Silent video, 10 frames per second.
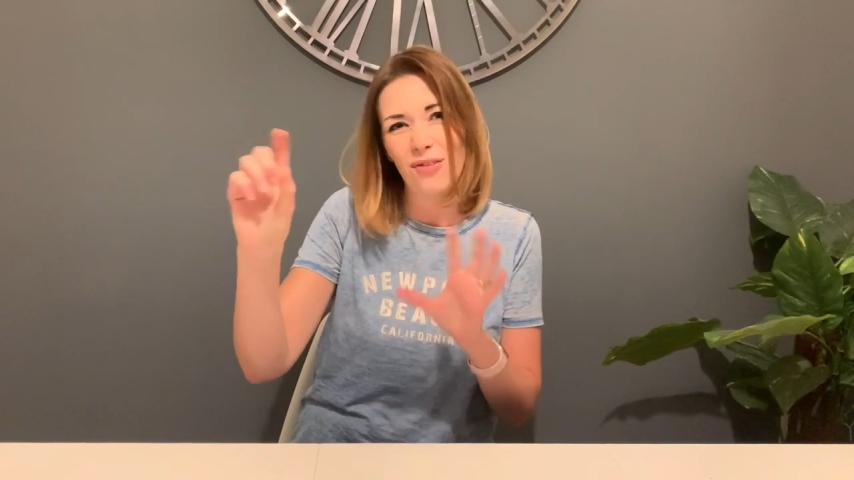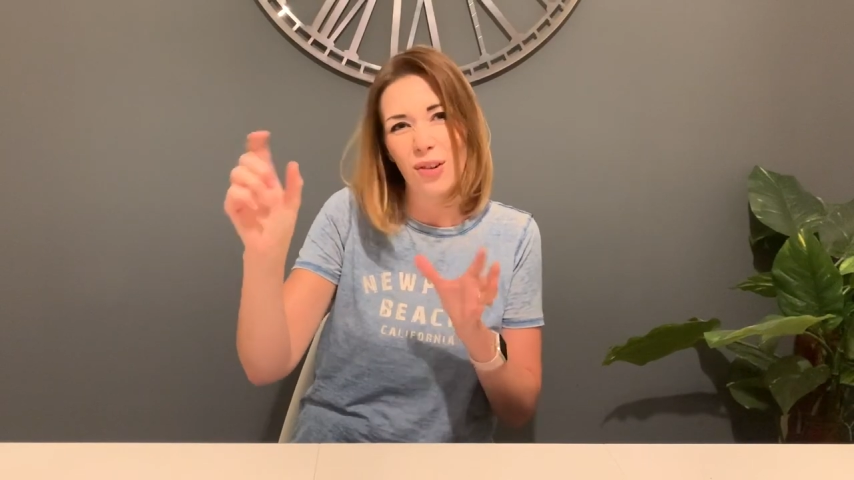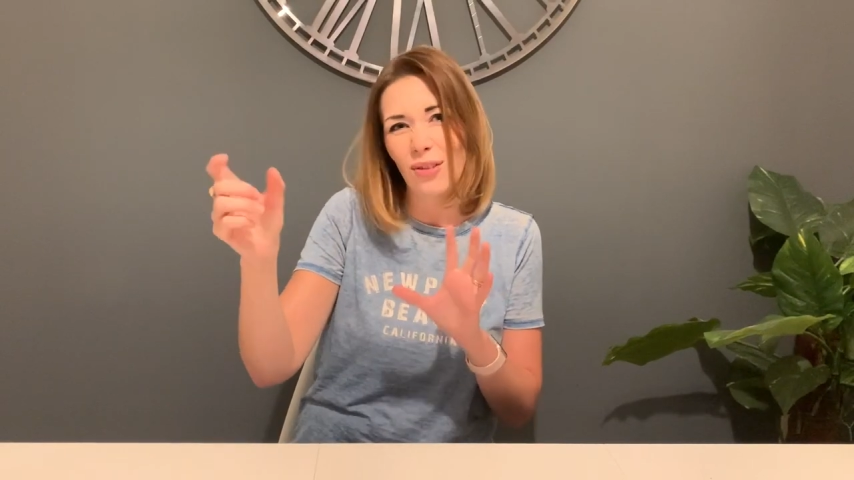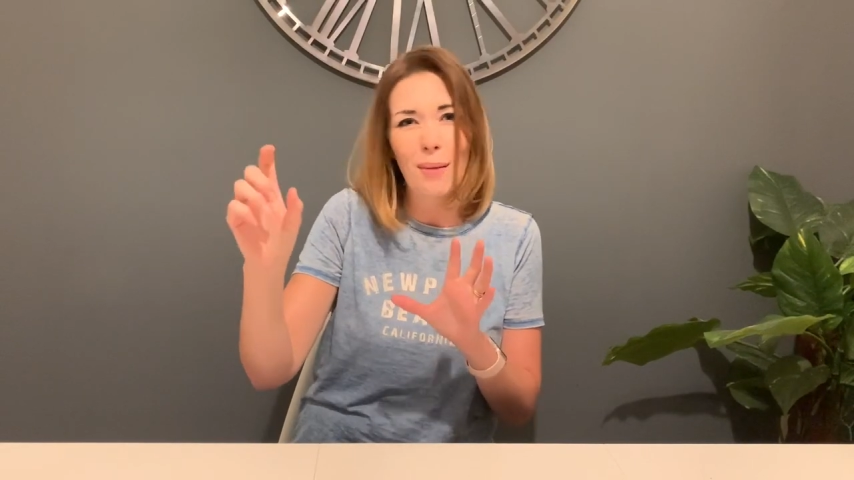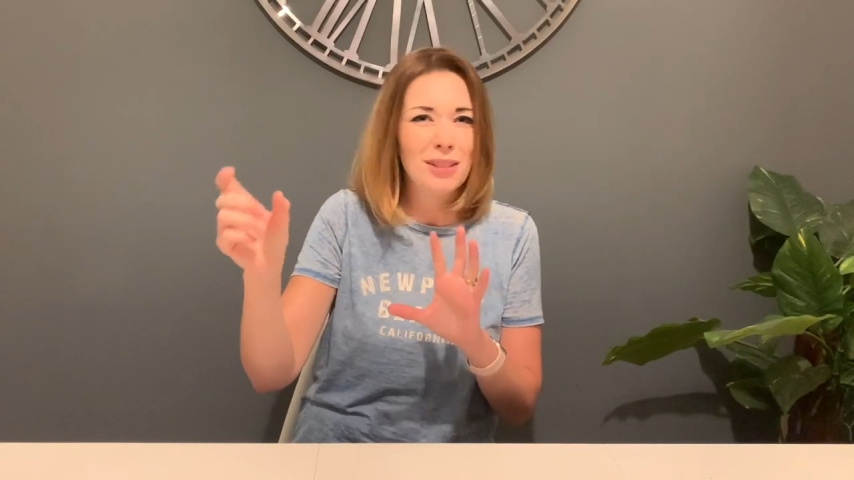
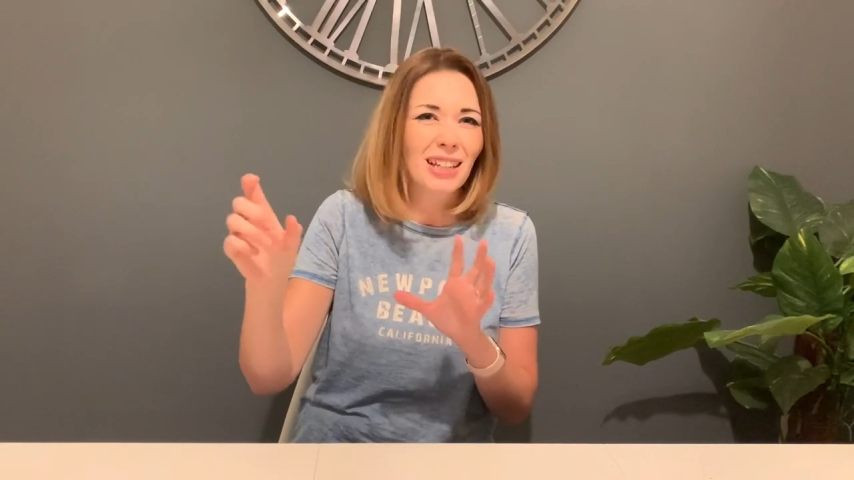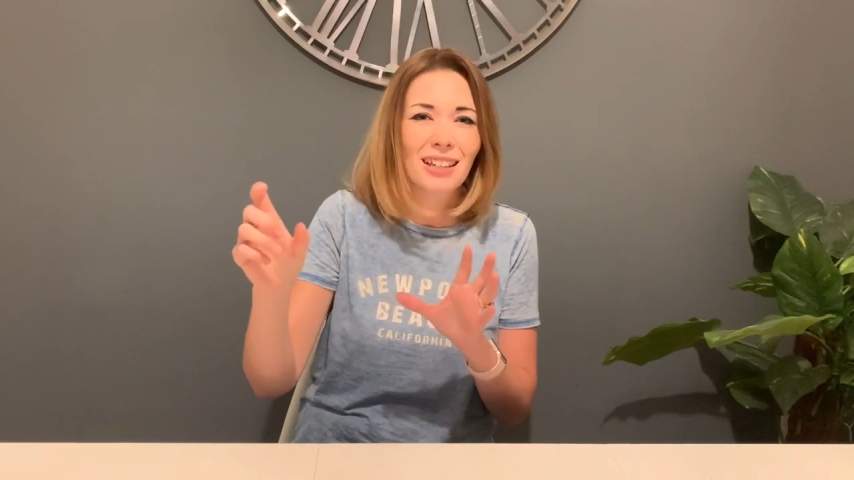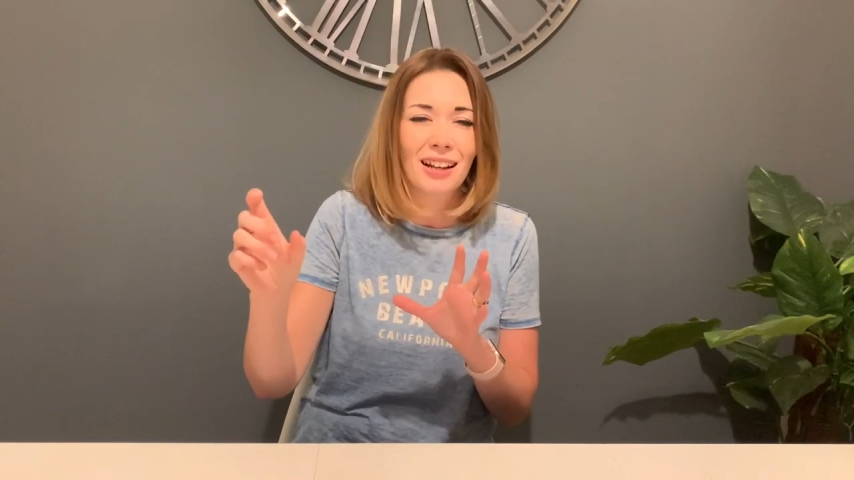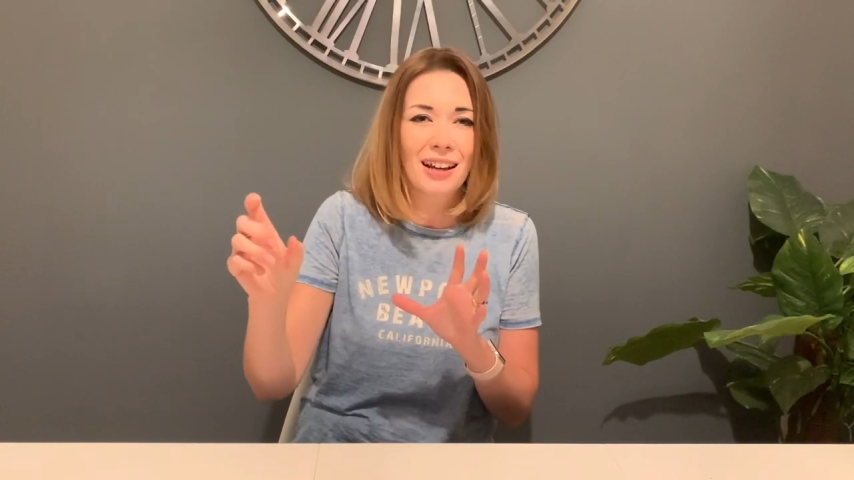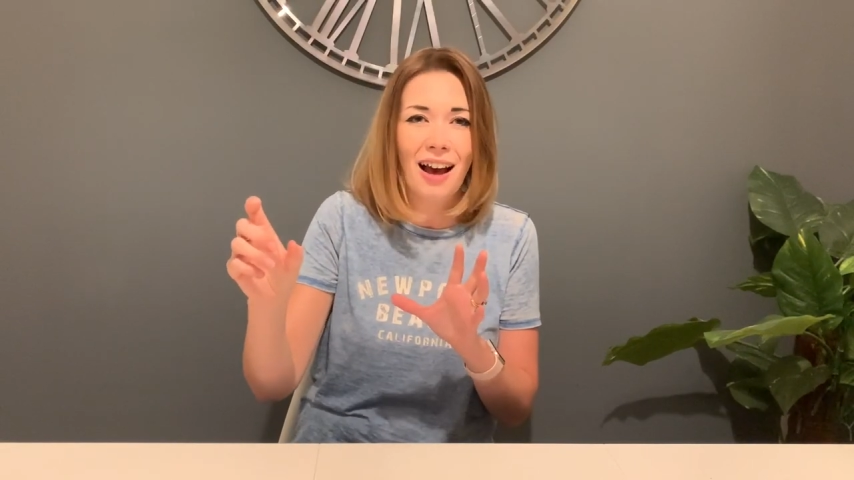for that
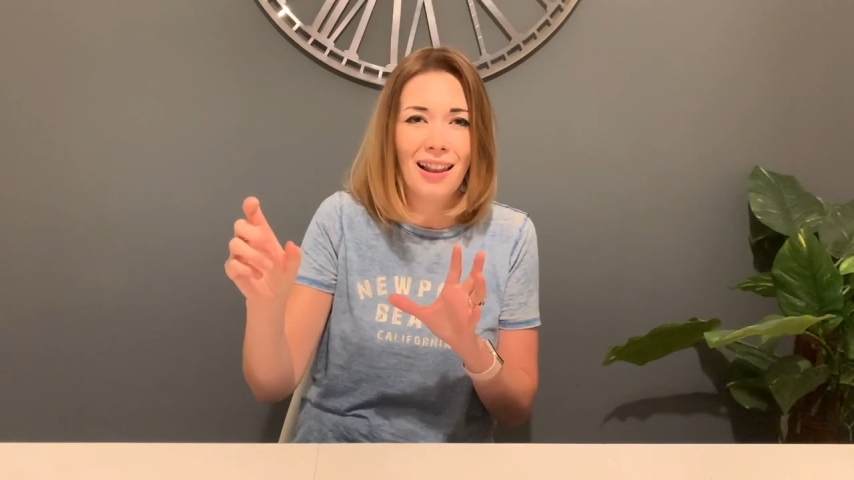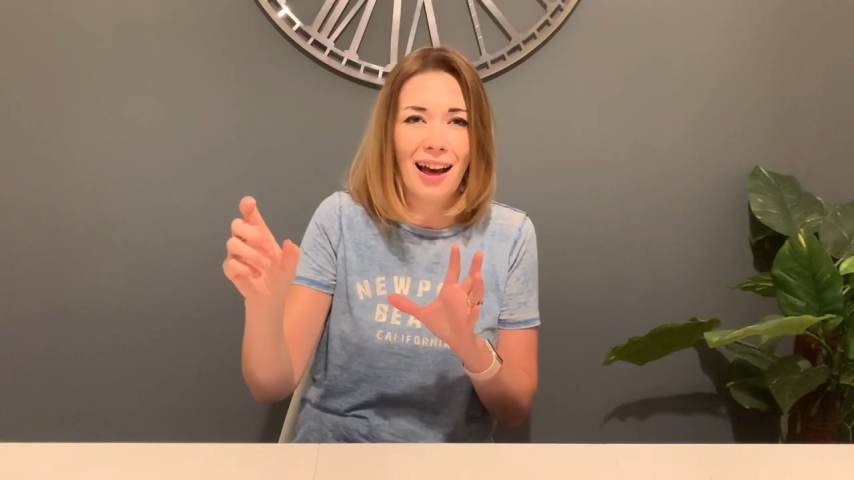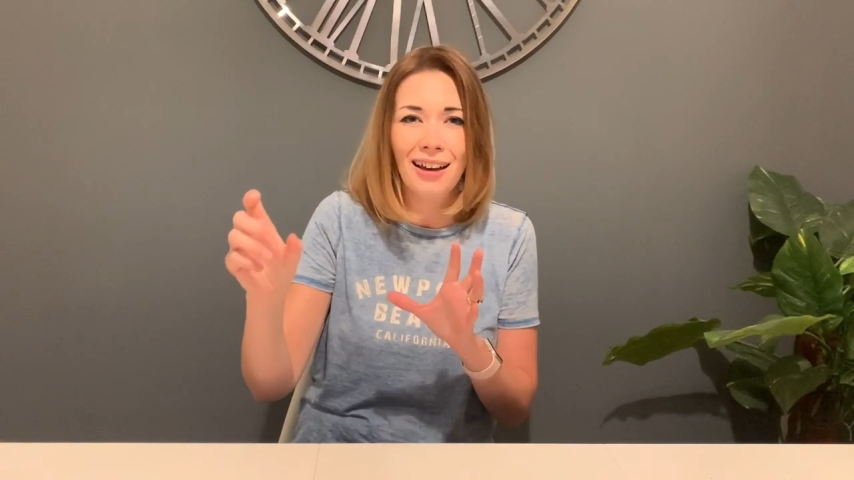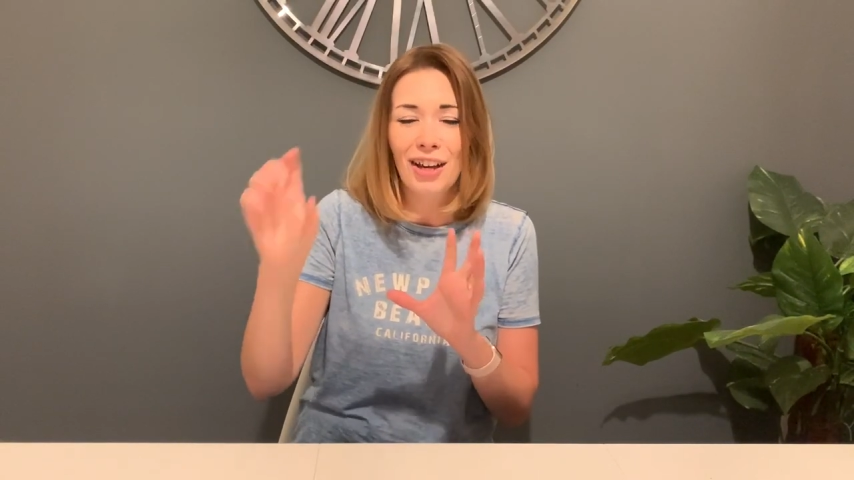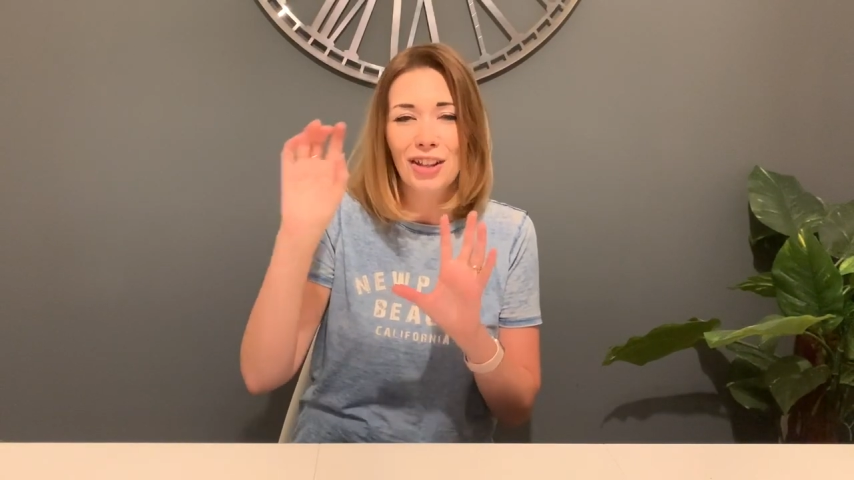particular colour,